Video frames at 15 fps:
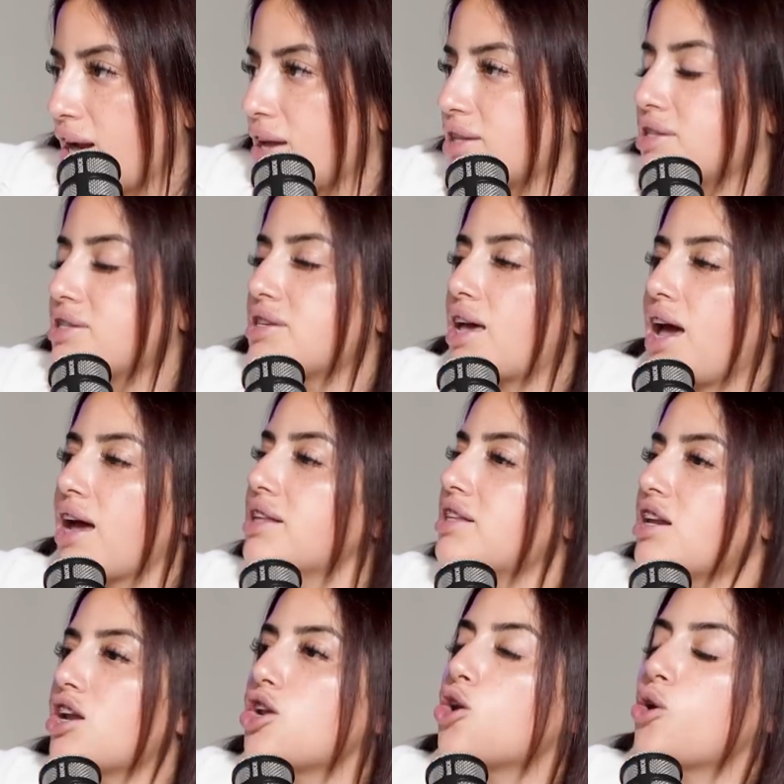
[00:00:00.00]
Let's say. I
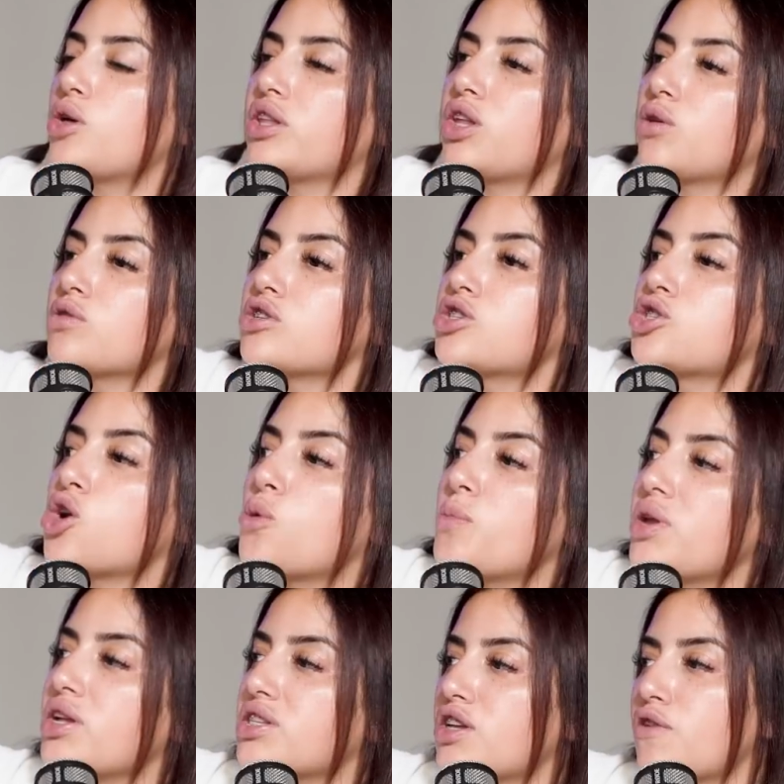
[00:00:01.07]
didn't know that there were so
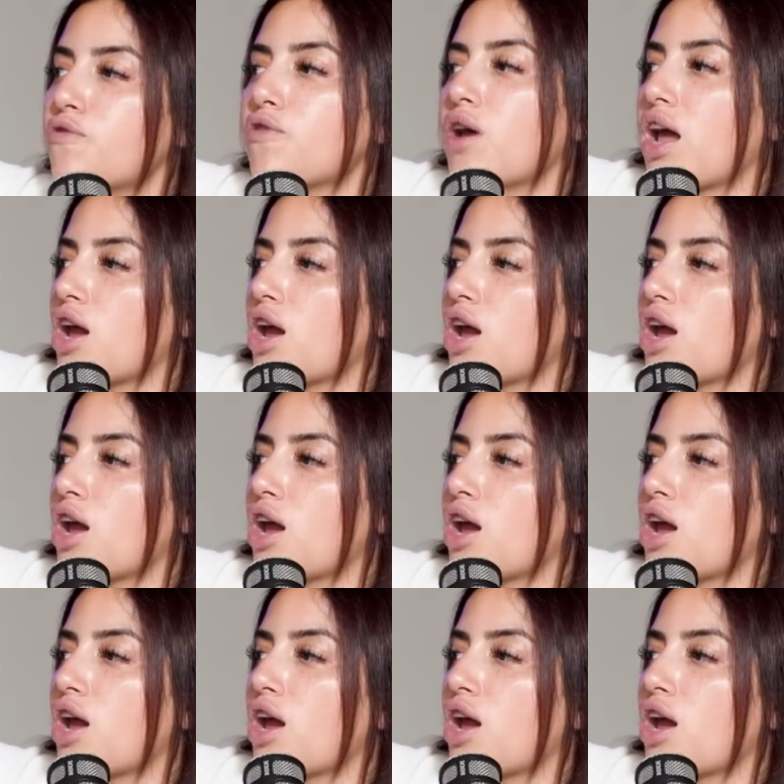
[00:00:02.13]
many different